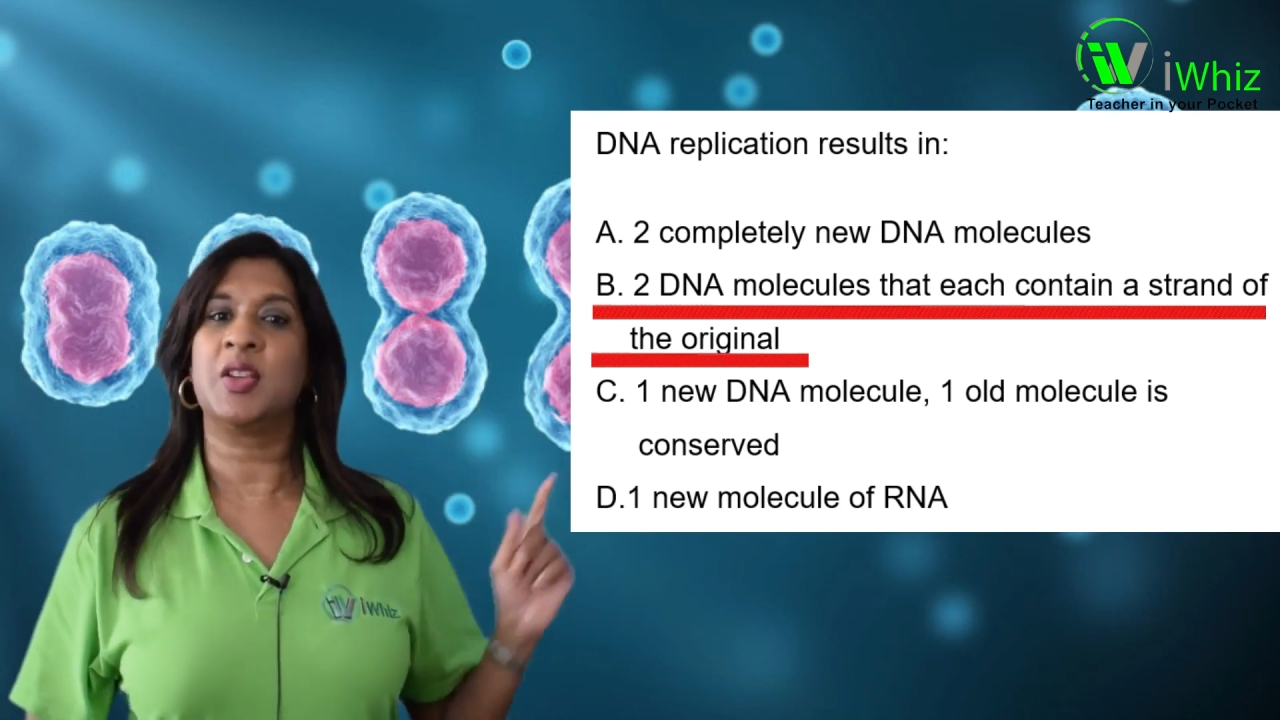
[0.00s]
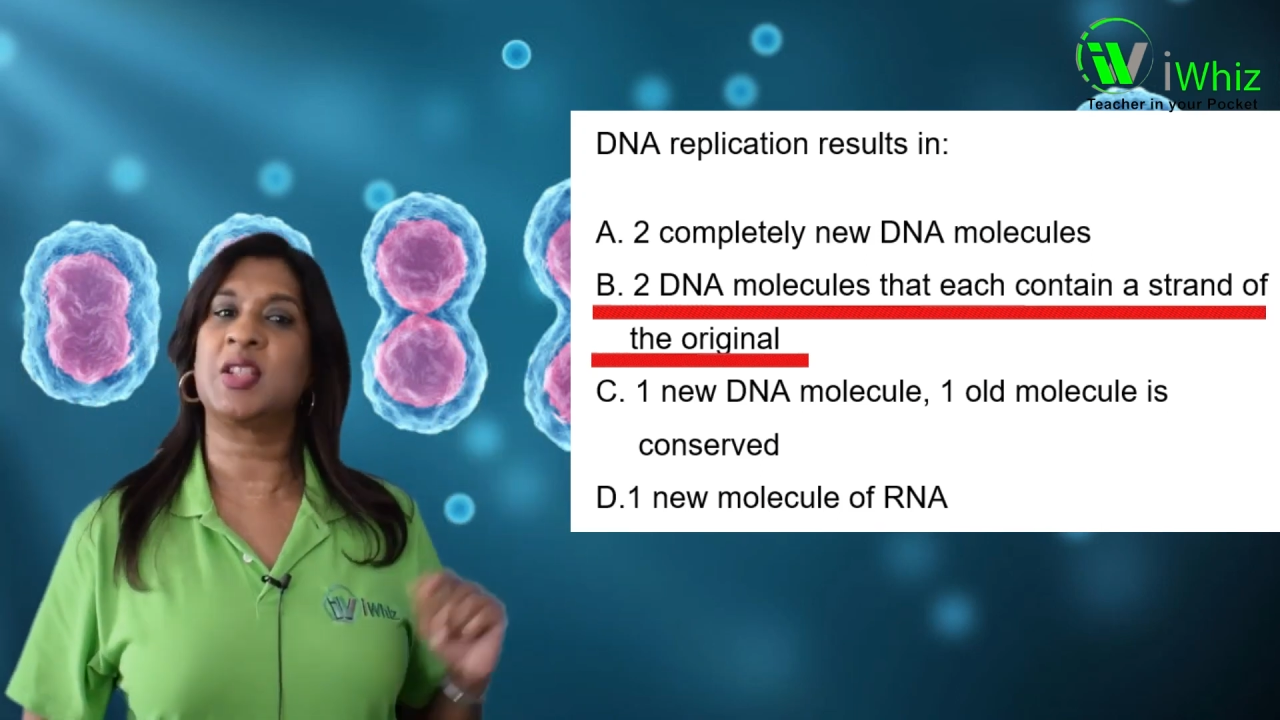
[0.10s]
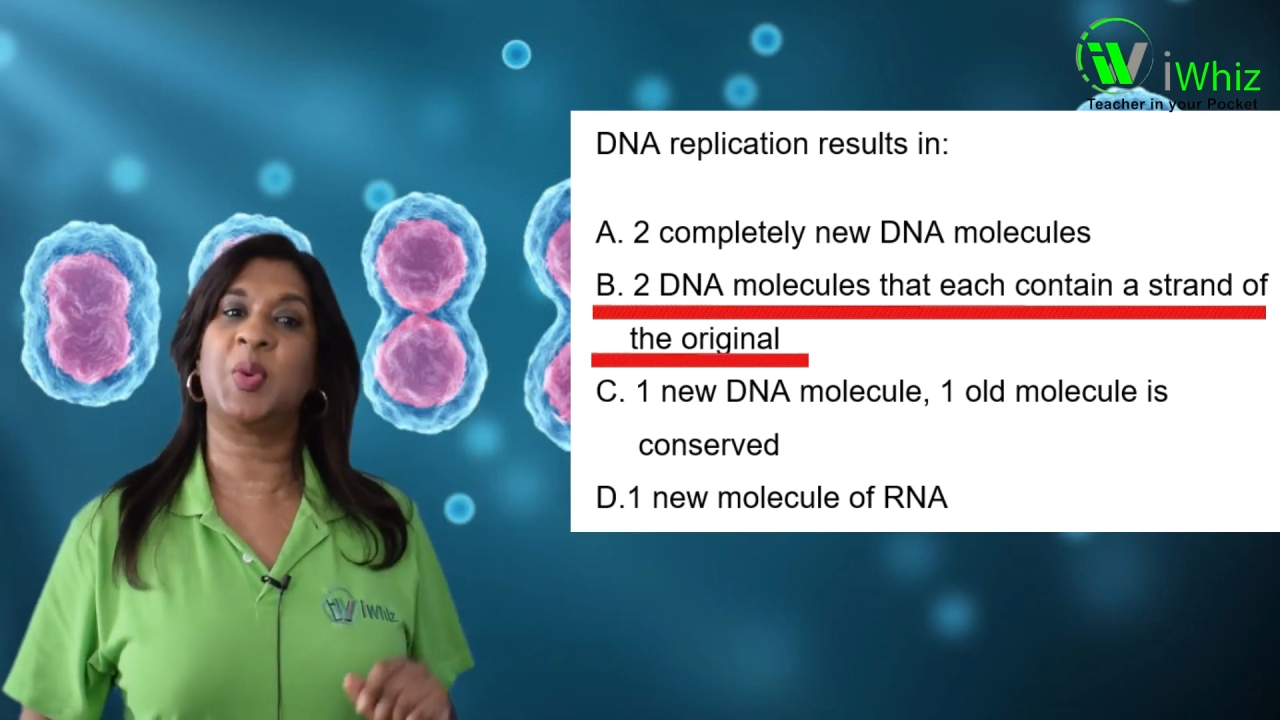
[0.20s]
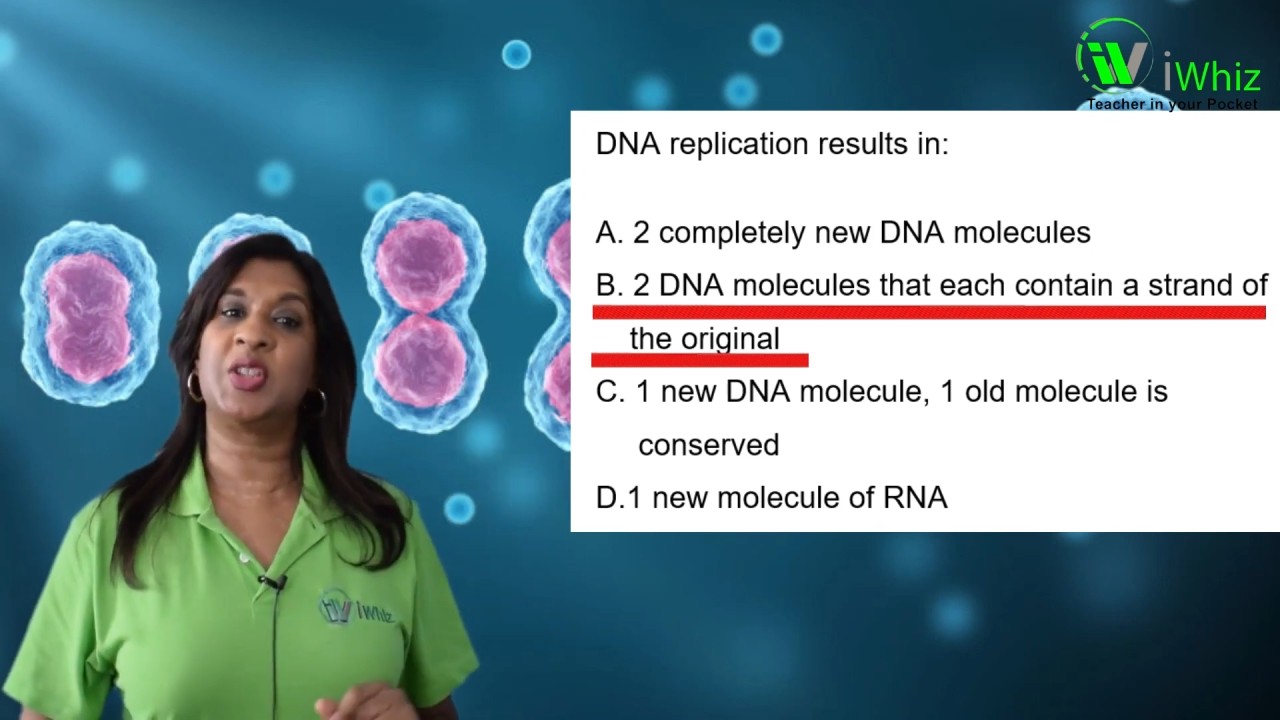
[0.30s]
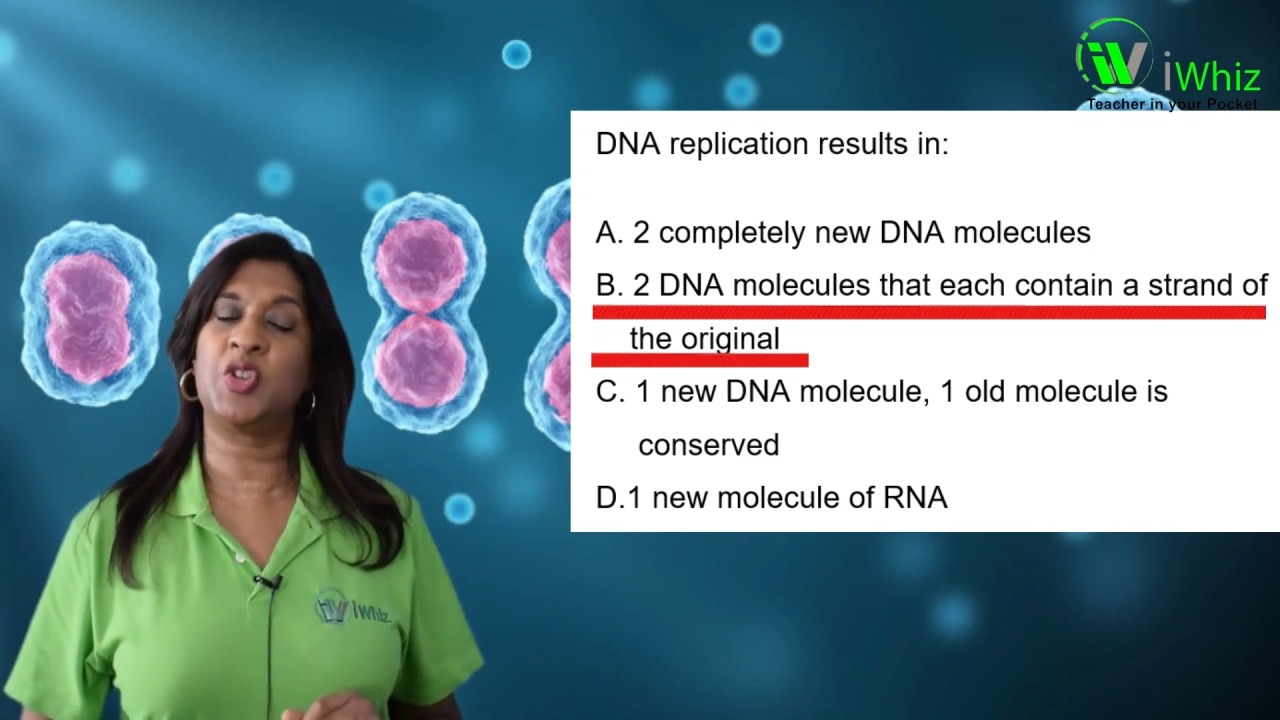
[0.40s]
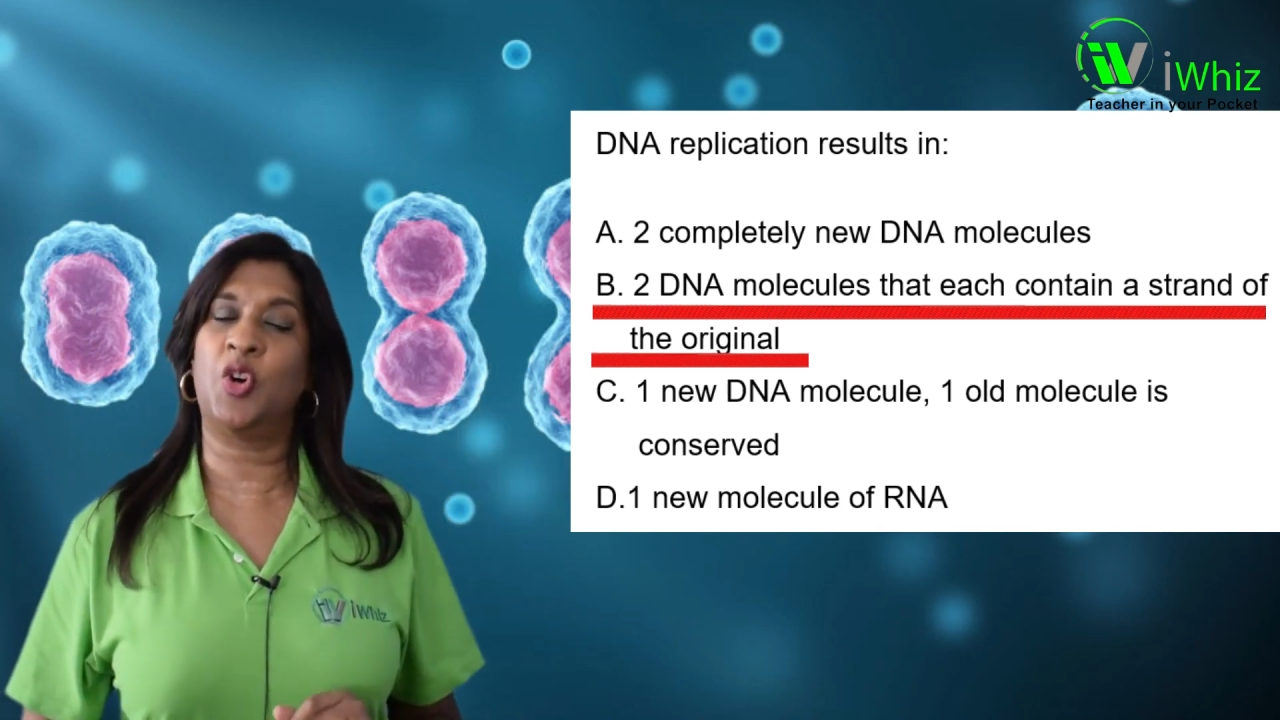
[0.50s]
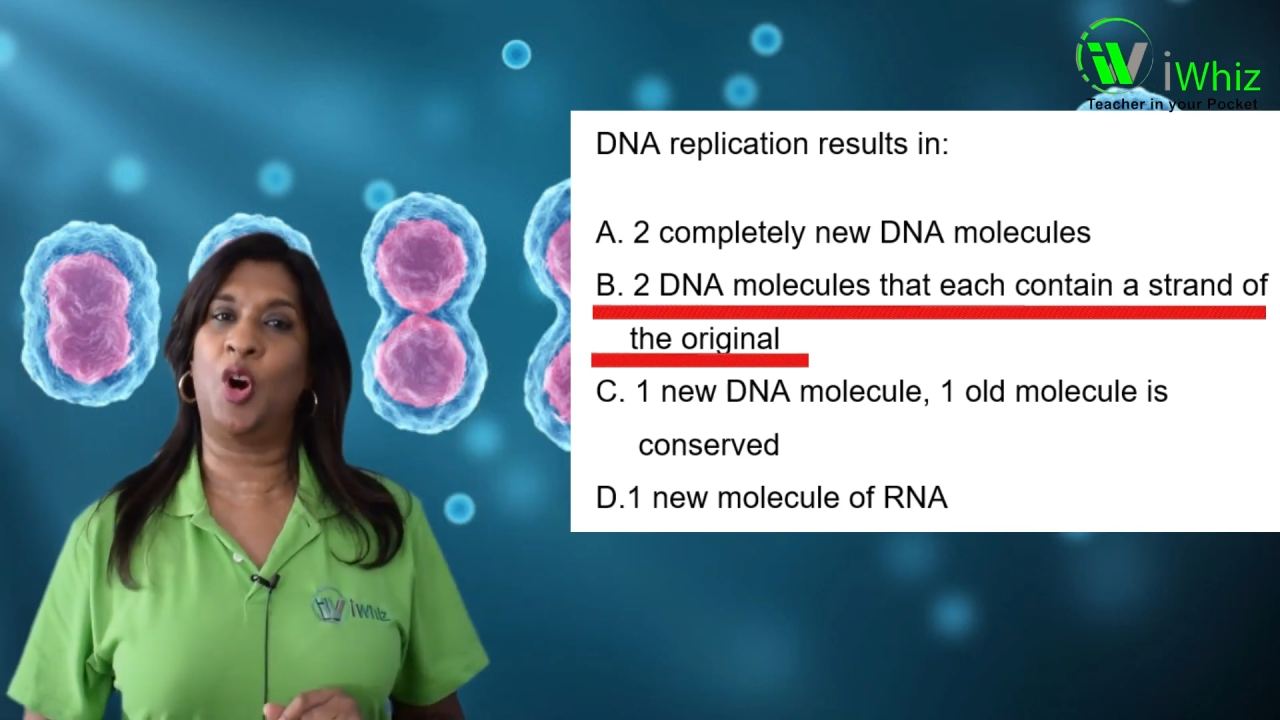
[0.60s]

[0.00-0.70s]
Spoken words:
So it's your